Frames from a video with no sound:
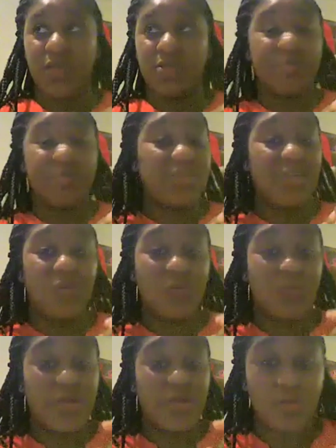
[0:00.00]
I'm saying,
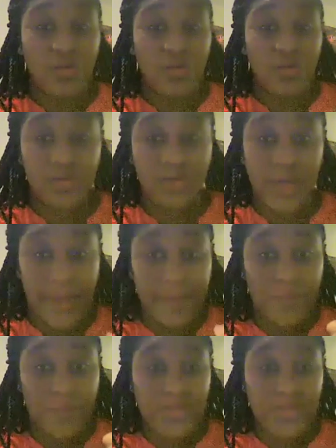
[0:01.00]
no, I am
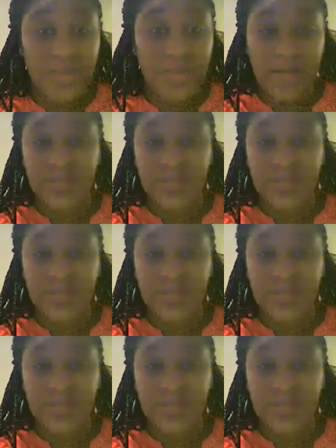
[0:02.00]
going to ask